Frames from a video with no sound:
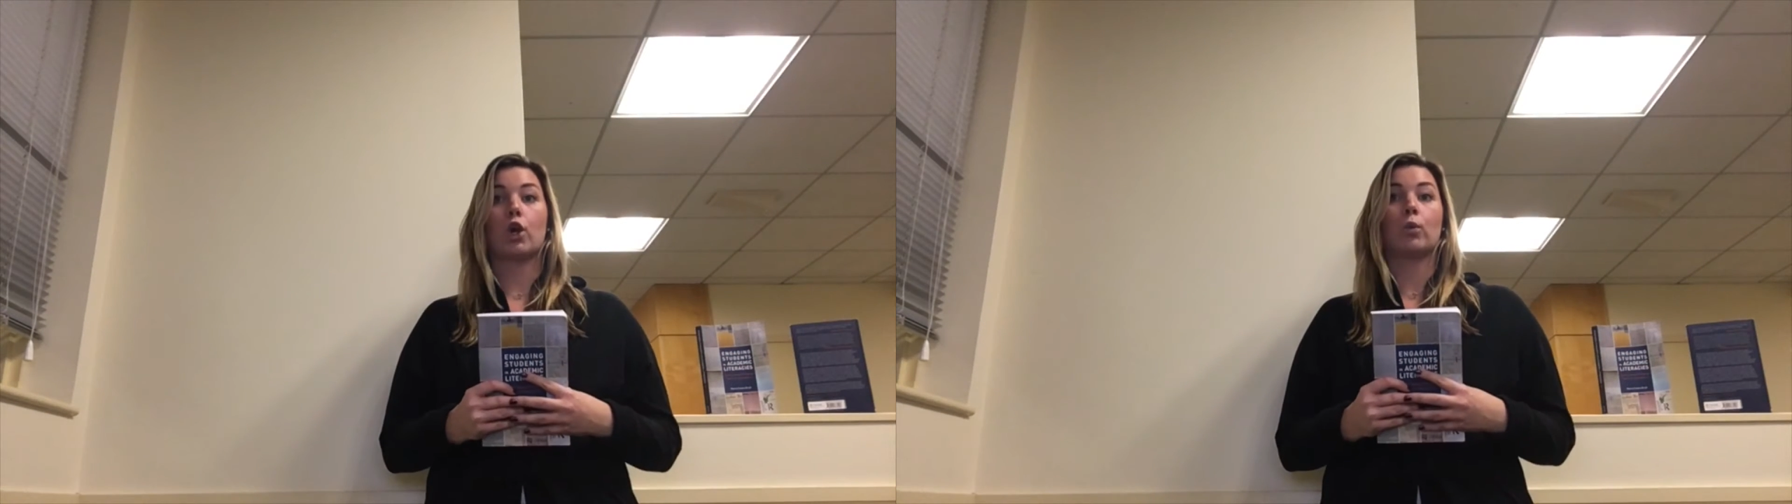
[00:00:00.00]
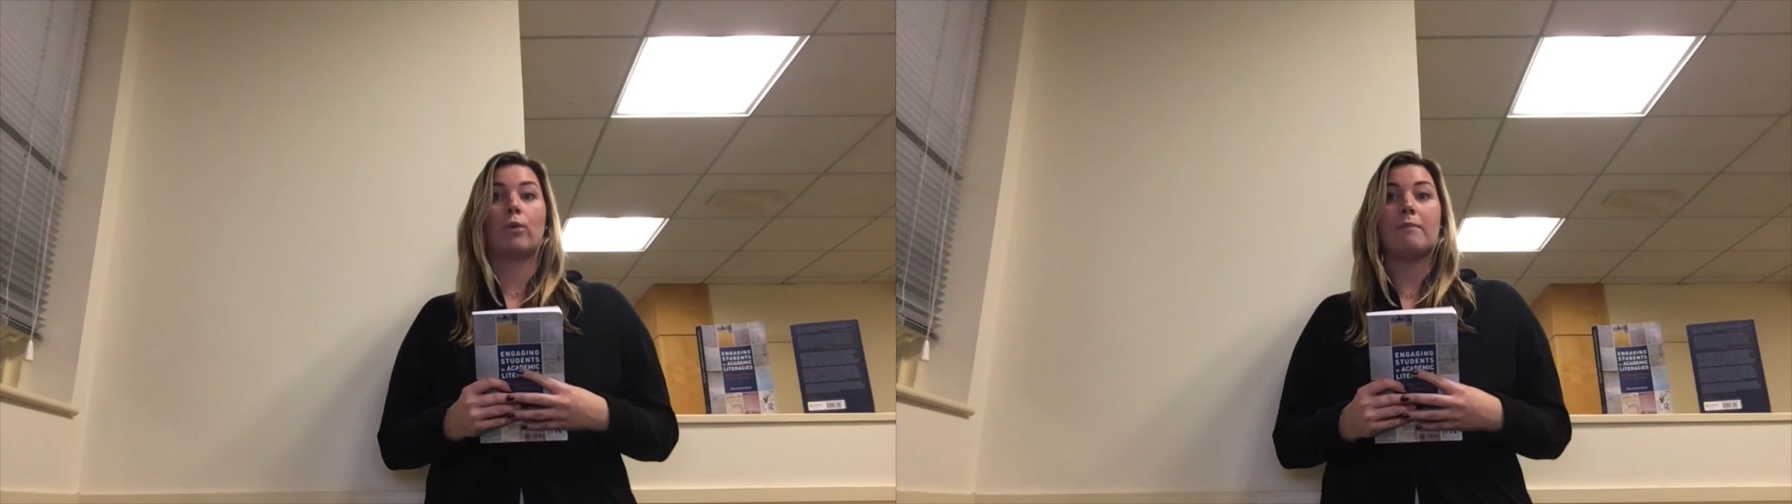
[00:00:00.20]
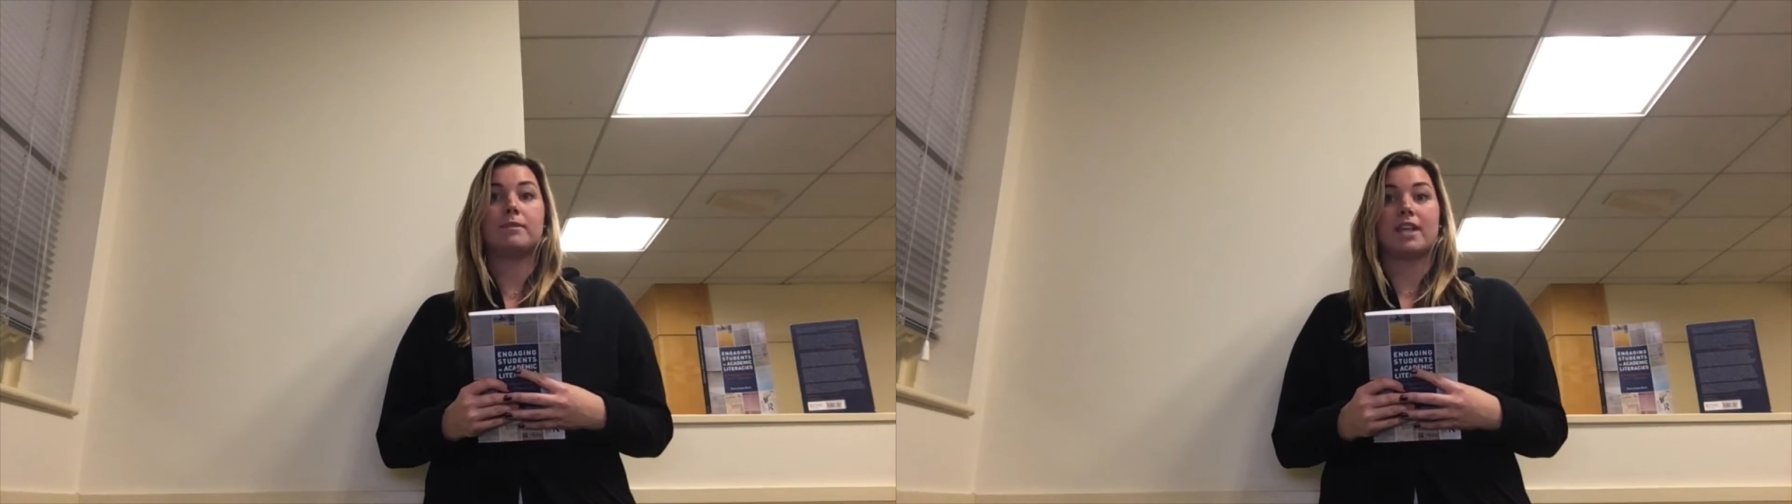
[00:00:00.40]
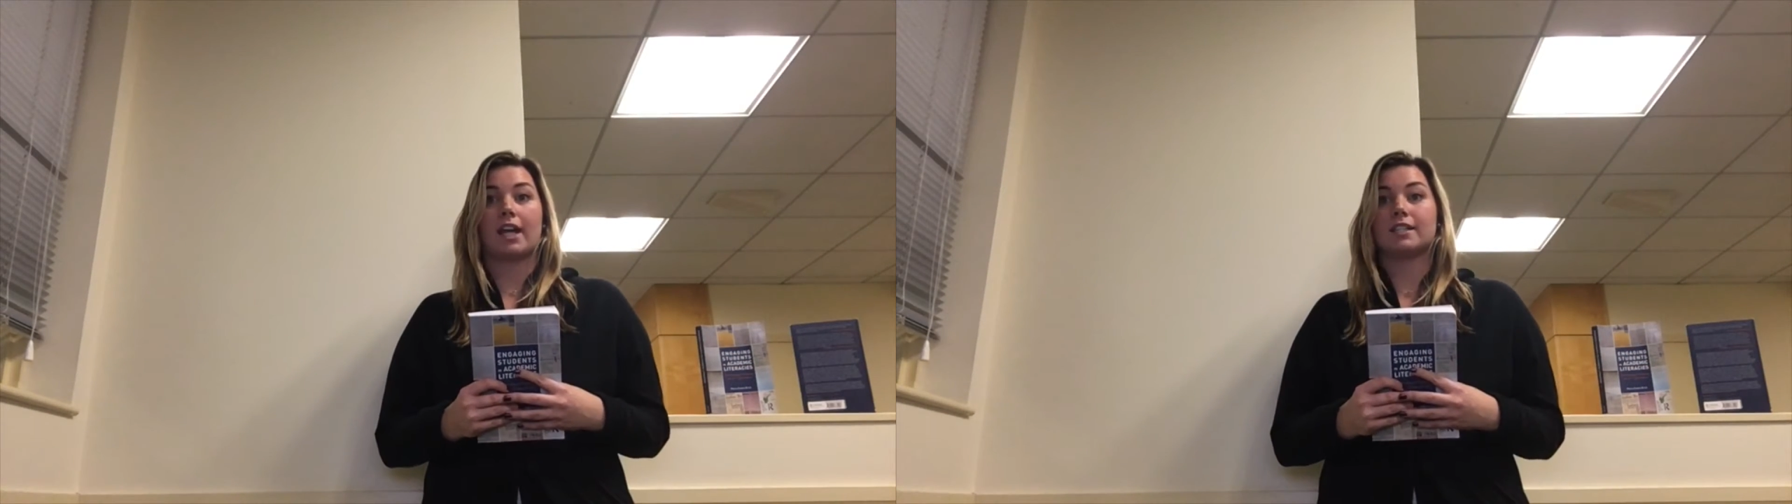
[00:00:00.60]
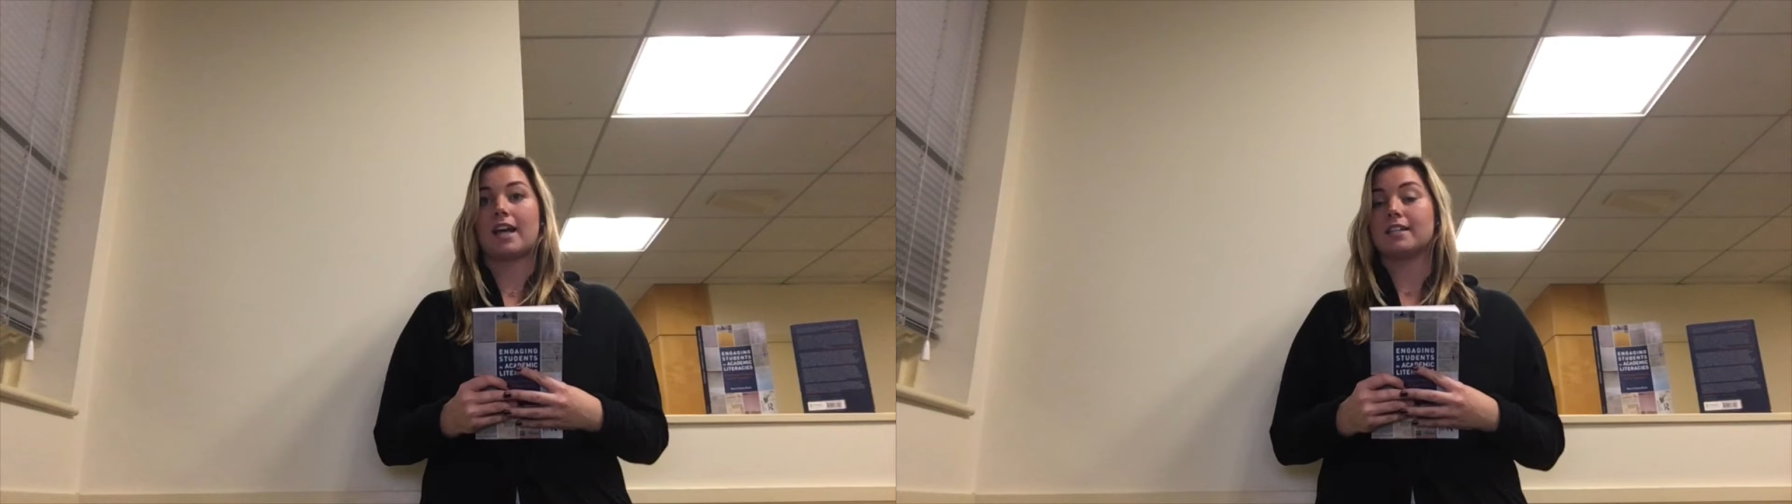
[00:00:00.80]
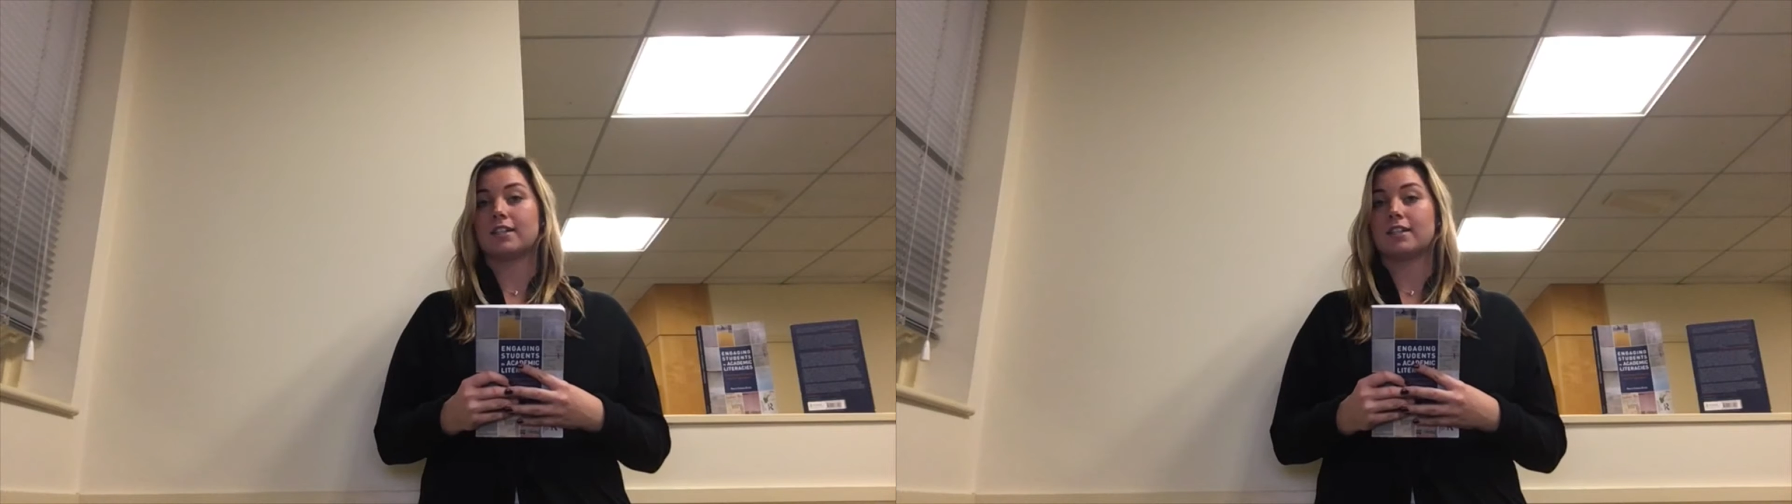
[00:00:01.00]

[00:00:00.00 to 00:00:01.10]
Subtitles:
or websites as